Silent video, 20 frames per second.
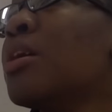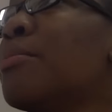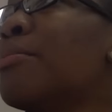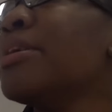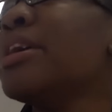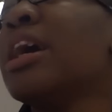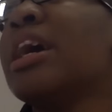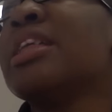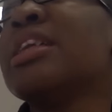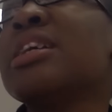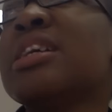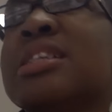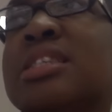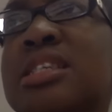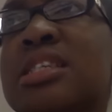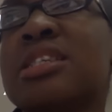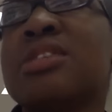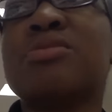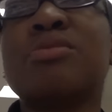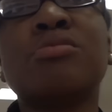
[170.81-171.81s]
But yeah, I think that's
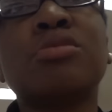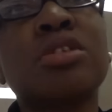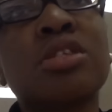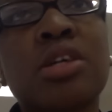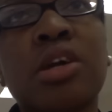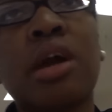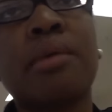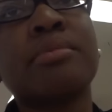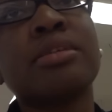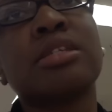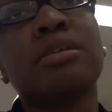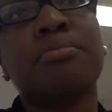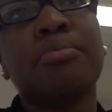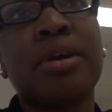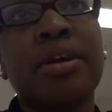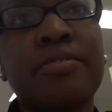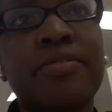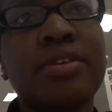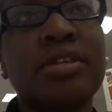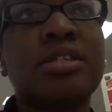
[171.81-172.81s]
it. I'm just grabbing some
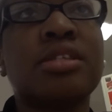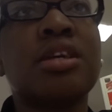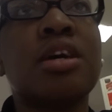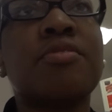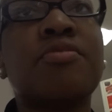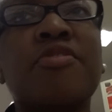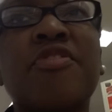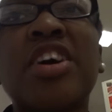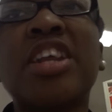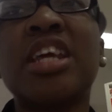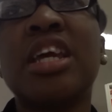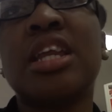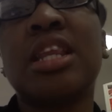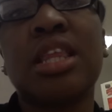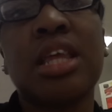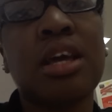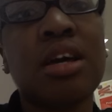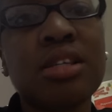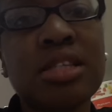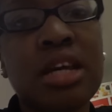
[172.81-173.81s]
breakfast stuff. If I need
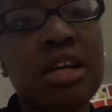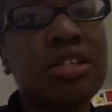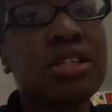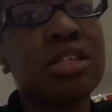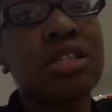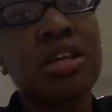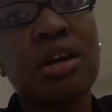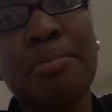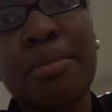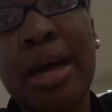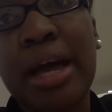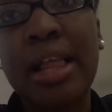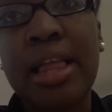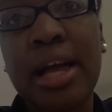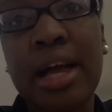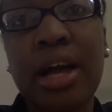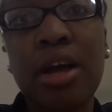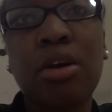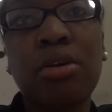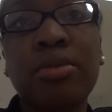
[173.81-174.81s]
anything else, I'll just come back
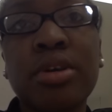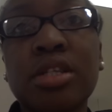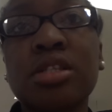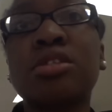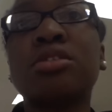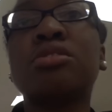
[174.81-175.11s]
like I always